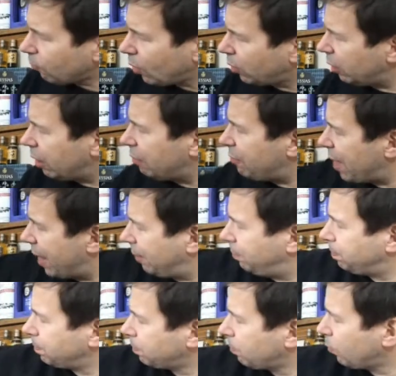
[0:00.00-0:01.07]
Love that.
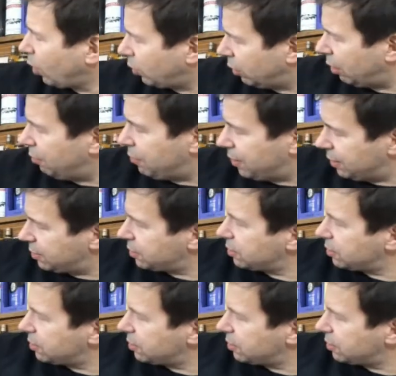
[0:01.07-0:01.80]
Love this.